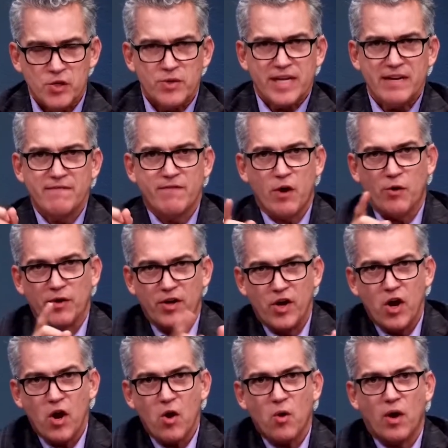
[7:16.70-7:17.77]
You can vote
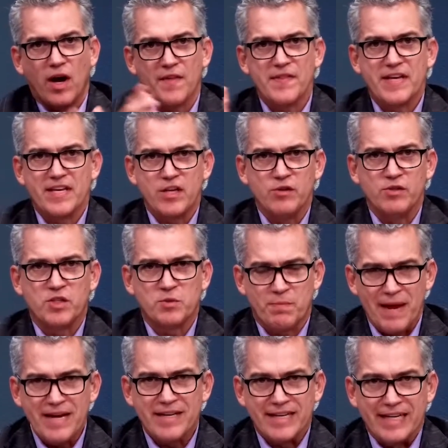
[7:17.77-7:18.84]
no on the huge
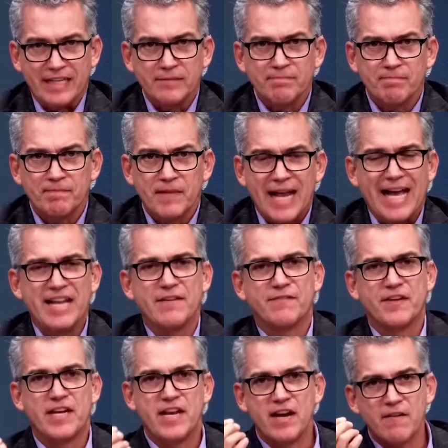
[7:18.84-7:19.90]
spending, and
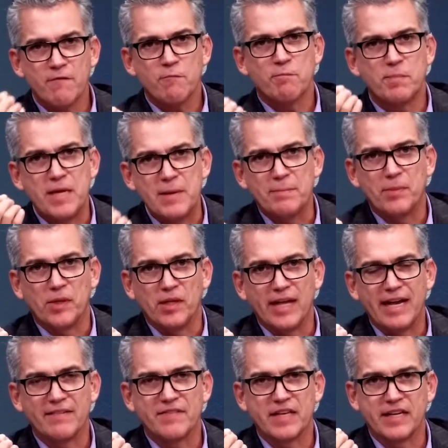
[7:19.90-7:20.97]
if enough
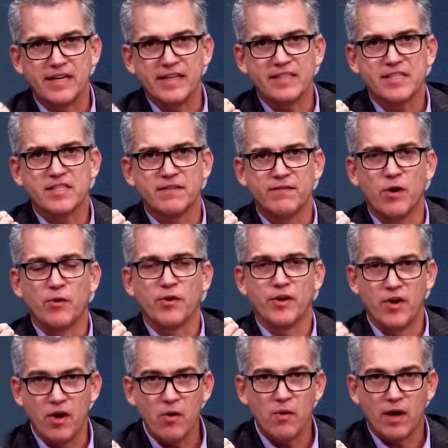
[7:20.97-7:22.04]
people have the guts to vote
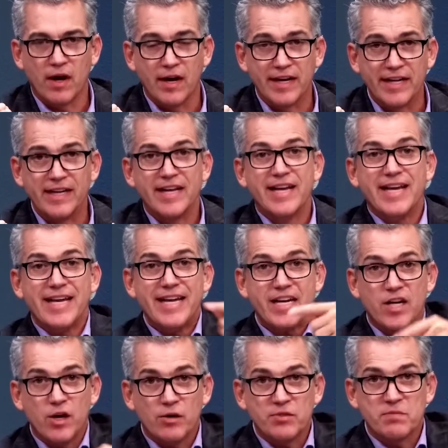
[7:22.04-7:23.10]
no on it,
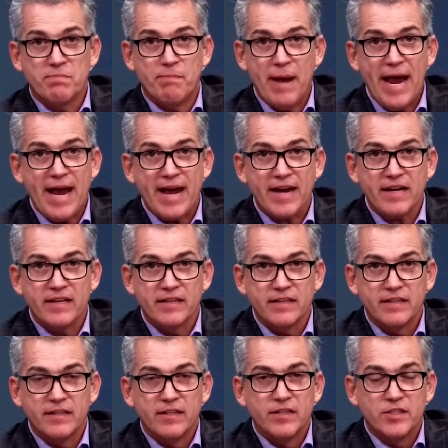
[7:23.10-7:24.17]
it goes back
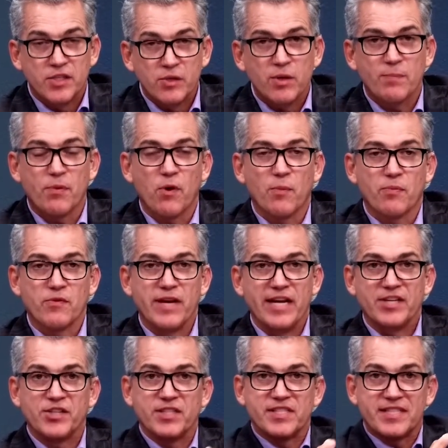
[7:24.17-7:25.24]
to
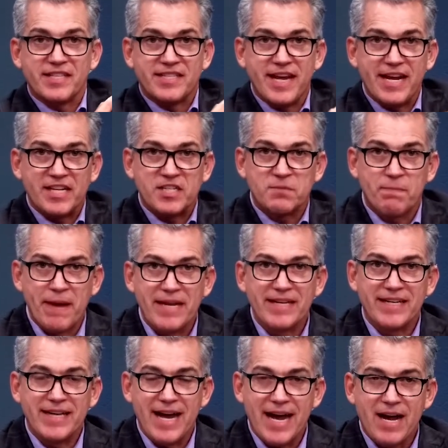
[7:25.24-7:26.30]
appropriations to take
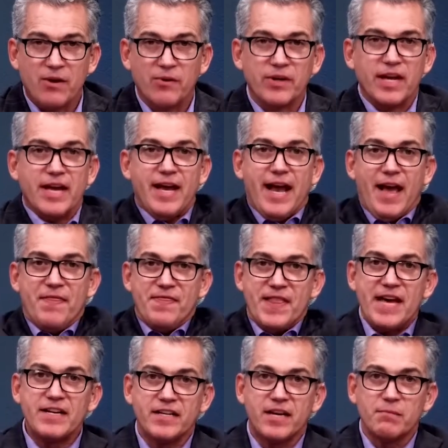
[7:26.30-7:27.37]
spending out
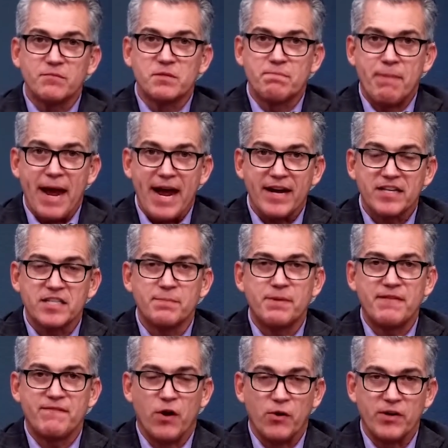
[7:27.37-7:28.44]
and then comes back to
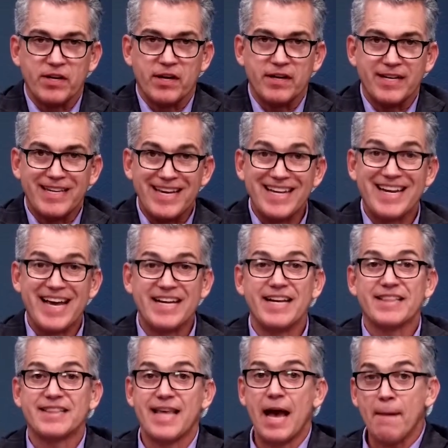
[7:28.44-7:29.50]
be voted on again. And
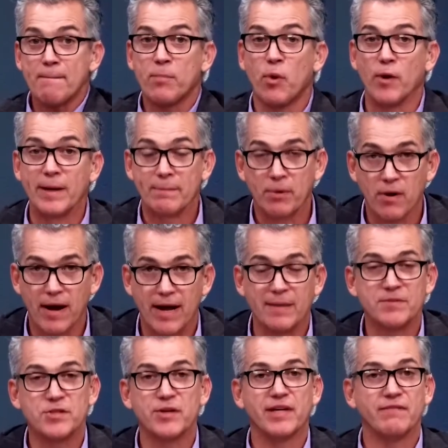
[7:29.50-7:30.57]
at that point,
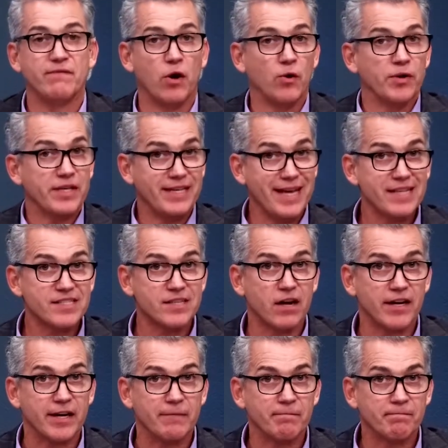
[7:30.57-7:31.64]
perhaps you can vote yes
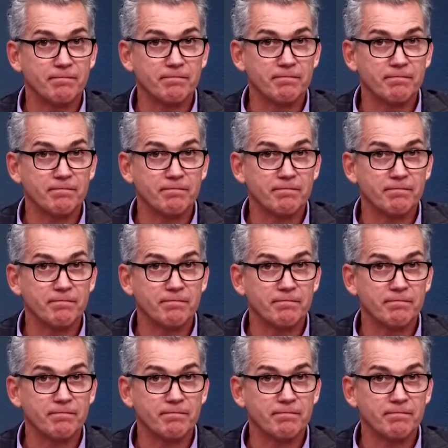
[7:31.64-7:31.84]
on it.